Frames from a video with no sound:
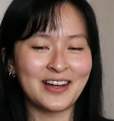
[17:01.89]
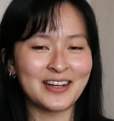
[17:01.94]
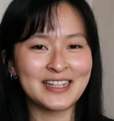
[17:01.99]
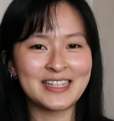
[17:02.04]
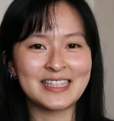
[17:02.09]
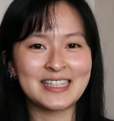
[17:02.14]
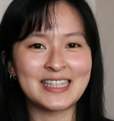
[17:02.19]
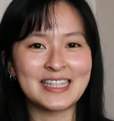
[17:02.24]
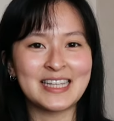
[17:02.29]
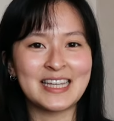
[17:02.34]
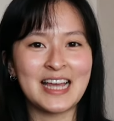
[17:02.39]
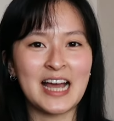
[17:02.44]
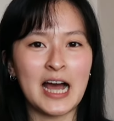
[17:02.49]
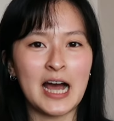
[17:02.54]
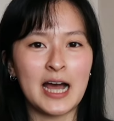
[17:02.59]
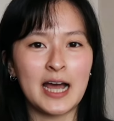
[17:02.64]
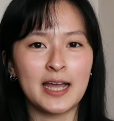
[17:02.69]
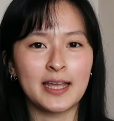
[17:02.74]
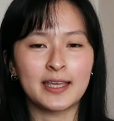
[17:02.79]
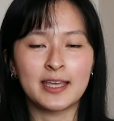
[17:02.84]
honestly,
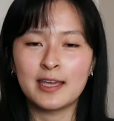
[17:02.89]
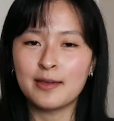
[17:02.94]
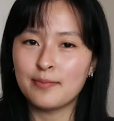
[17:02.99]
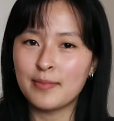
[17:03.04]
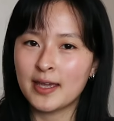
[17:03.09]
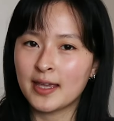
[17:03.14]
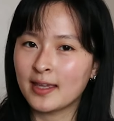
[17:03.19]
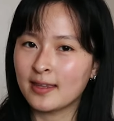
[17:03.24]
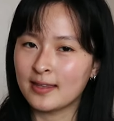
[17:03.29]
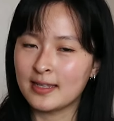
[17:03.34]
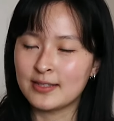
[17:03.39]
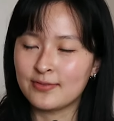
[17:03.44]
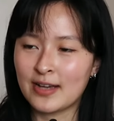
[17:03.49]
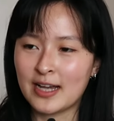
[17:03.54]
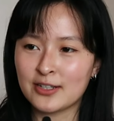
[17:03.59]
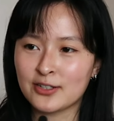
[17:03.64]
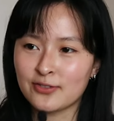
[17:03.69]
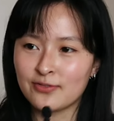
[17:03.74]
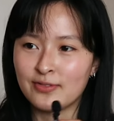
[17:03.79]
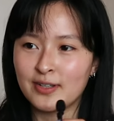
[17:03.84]
I keep making these
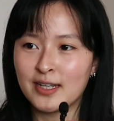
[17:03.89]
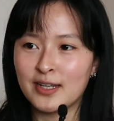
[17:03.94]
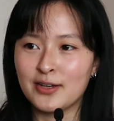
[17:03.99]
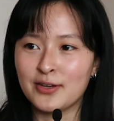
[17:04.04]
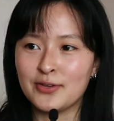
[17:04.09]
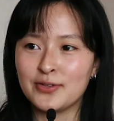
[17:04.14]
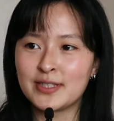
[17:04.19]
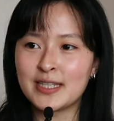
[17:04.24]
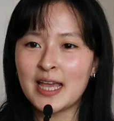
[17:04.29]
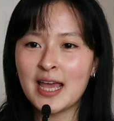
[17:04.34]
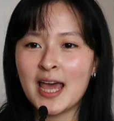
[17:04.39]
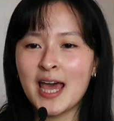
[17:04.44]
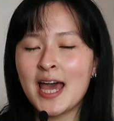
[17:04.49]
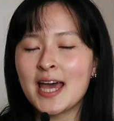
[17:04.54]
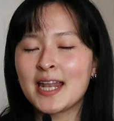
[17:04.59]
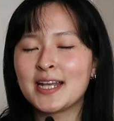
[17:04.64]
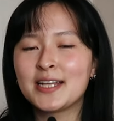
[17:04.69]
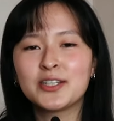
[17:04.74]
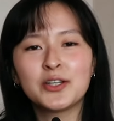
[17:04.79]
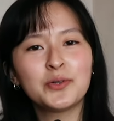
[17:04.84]
fashion videos
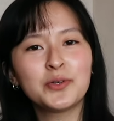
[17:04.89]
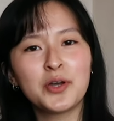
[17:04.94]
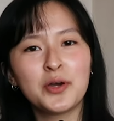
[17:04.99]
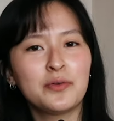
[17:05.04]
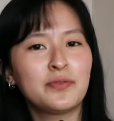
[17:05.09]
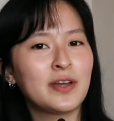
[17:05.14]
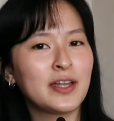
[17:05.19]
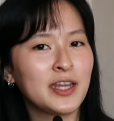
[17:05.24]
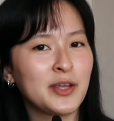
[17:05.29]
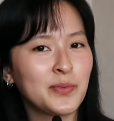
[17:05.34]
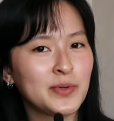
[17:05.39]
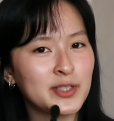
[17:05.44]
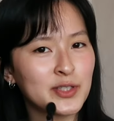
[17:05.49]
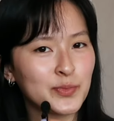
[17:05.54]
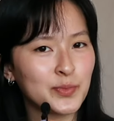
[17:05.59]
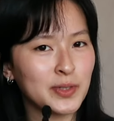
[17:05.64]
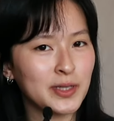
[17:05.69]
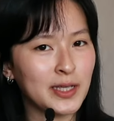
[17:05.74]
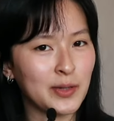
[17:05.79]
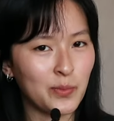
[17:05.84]
and I don't know if
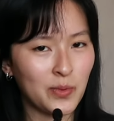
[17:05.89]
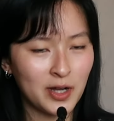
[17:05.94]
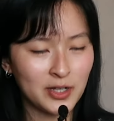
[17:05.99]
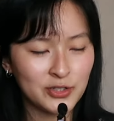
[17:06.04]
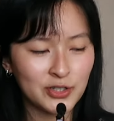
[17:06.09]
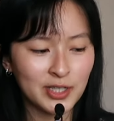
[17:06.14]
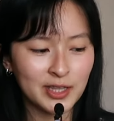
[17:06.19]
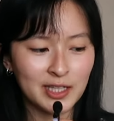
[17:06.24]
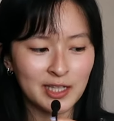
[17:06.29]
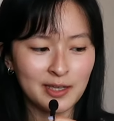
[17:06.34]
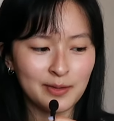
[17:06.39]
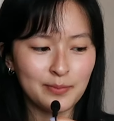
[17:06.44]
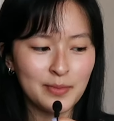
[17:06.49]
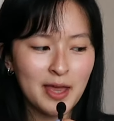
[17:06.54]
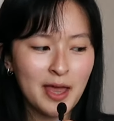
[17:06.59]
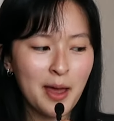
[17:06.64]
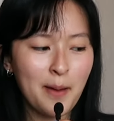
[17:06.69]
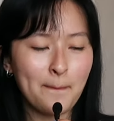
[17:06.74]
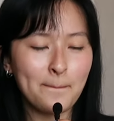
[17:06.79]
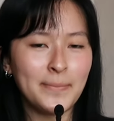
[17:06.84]
anyone's really watching them,
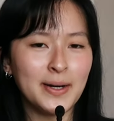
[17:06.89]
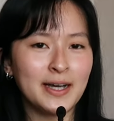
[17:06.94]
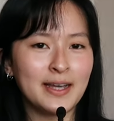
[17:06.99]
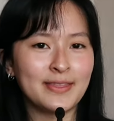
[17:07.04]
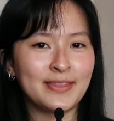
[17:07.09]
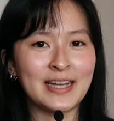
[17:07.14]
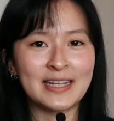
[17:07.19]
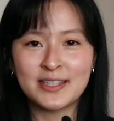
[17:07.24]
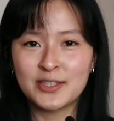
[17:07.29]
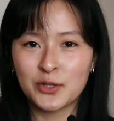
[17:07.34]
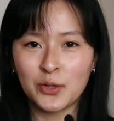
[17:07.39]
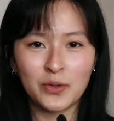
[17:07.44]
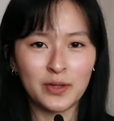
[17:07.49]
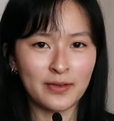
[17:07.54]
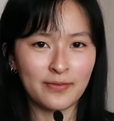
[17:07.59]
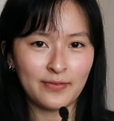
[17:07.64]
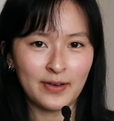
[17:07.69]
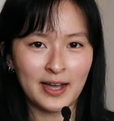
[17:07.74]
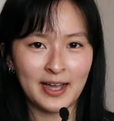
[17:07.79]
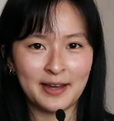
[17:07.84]
but that's totally
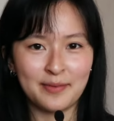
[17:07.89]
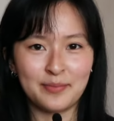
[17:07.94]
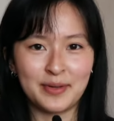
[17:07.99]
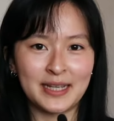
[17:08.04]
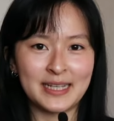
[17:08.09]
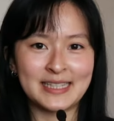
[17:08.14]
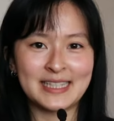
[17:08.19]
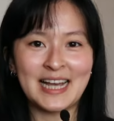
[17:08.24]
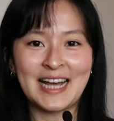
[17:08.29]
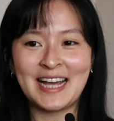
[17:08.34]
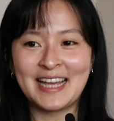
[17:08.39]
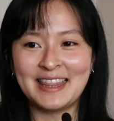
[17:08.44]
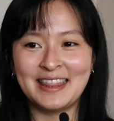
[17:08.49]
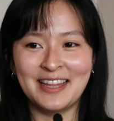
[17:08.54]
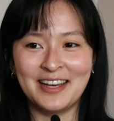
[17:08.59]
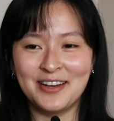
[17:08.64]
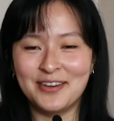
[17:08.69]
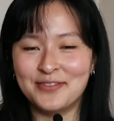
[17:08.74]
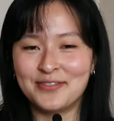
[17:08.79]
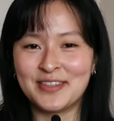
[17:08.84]
fine because I
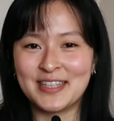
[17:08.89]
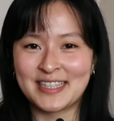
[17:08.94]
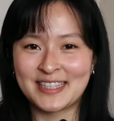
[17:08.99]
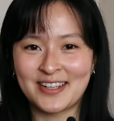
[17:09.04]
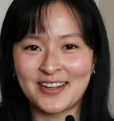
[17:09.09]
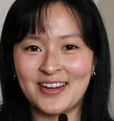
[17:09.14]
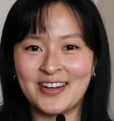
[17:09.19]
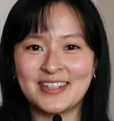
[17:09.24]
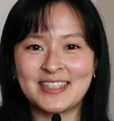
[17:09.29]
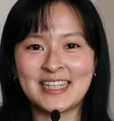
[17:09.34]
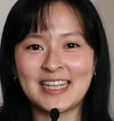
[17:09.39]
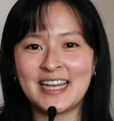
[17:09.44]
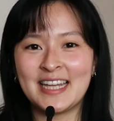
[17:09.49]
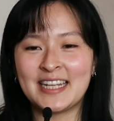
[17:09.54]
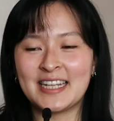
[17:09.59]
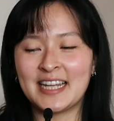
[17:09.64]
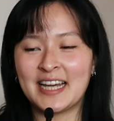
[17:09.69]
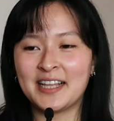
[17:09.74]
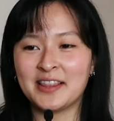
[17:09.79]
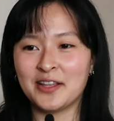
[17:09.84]
love this content
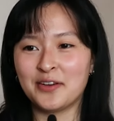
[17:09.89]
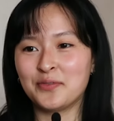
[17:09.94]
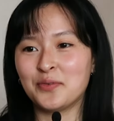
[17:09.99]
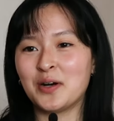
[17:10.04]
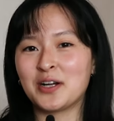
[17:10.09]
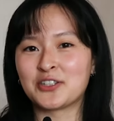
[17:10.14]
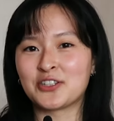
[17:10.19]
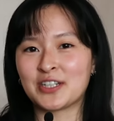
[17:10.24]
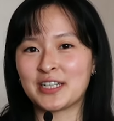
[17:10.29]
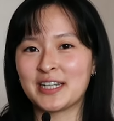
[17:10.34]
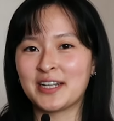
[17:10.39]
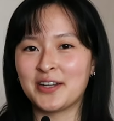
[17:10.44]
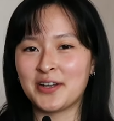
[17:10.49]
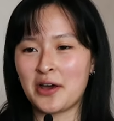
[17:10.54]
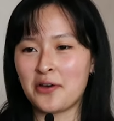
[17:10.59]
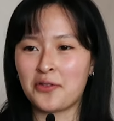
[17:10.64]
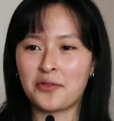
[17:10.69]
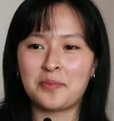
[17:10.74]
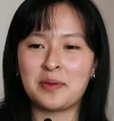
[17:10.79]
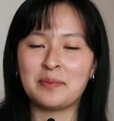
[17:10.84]
and I love watching it on
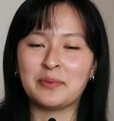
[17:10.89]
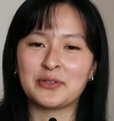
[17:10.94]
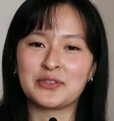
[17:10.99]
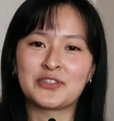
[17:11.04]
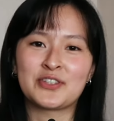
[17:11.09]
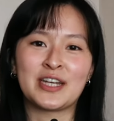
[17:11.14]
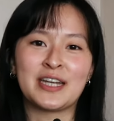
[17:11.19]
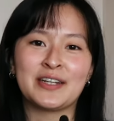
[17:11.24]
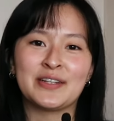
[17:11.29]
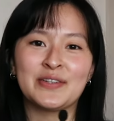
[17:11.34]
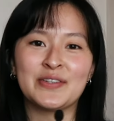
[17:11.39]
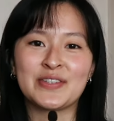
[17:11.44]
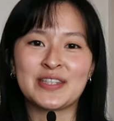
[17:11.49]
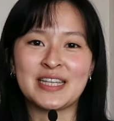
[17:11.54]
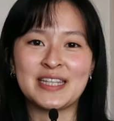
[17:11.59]
other people's channels.